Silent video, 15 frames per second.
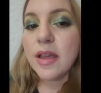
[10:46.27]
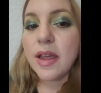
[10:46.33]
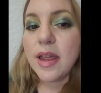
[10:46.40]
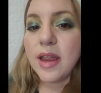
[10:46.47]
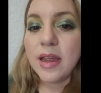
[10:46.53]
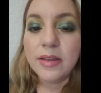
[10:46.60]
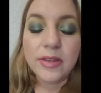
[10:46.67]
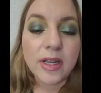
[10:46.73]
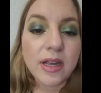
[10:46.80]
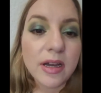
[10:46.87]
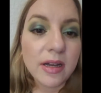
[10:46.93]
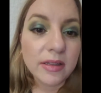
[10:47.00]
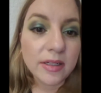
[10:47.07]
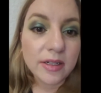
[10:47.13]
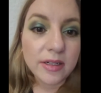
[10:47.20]
And the
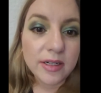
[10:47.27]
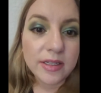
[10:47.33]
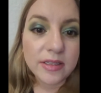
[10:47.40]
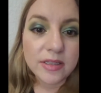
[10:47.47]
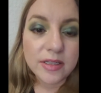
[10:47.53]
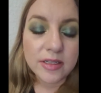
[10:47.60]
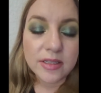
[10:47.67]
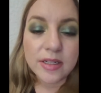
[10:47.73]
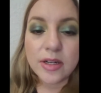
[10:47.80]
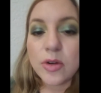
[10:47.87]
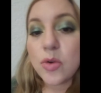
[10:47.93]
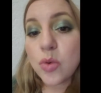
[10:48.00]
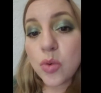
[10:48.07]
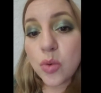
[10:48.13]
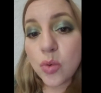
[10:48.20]
color is just
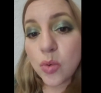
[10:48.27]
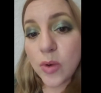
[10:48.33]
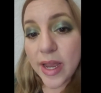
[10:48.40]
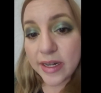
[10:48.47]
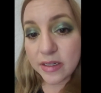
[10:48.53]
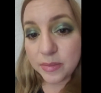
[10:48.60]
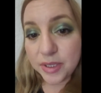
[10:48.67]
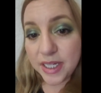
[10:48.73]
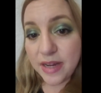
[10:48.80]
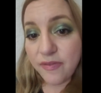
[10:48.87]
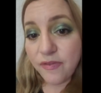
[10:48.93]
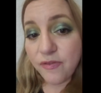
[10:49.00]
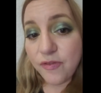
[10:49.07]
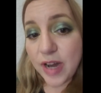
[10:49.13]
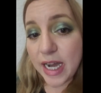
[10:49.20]
incredibly
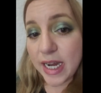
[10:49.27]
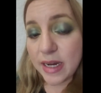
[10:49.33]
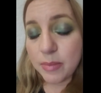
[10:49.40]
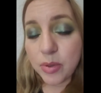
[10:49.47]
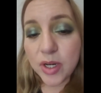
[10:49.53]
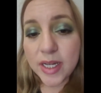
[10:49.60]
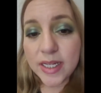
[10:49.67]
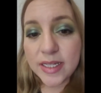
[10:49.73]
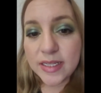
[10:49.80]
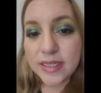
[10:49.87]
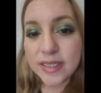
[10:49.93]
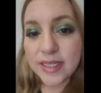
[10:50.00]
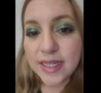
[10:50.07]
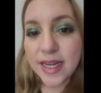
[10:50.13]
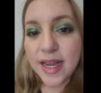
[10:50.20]

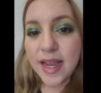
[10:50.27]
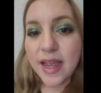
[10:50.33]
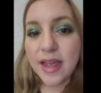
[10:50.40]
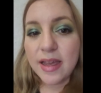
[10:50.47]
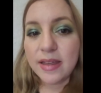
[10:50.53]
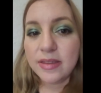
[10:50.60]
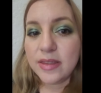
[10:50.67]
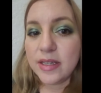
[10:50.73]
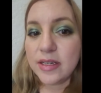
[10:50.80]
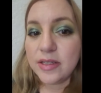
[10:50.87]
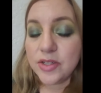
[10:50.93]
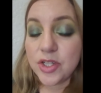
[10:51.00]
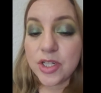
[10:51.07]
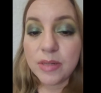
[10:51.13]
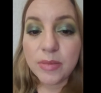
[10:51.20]
vibrant. The
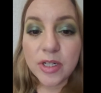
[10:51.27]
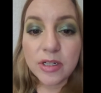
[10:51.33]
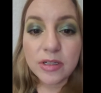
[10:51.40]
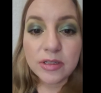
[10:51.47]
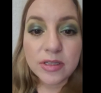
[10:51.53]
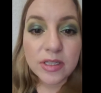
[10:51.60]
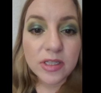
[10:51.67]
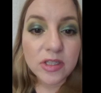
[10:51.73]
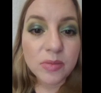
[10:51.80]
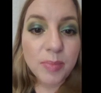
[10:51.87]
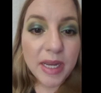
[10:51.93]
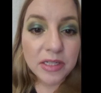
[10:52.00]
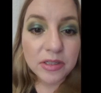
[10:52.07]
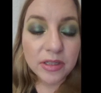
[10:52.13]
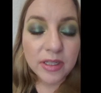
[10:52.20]
shimmers
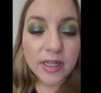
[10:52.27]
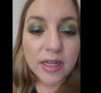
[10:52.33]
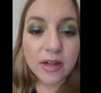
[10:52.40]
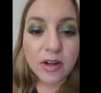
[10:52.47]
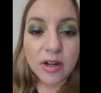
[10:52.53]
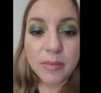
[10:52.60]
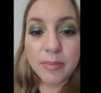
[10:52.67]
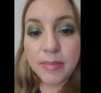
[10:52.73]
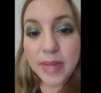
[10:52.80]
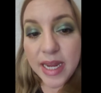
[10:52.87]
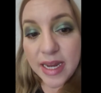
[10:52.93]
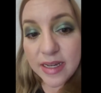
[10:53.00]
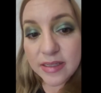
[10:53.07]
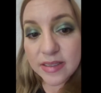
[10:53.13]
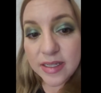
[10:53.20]
especially are
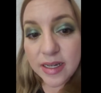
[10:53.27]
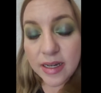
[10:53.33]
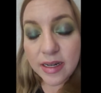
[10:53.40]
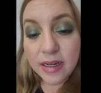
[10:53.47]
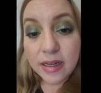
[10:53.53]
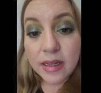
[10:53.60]
amazing.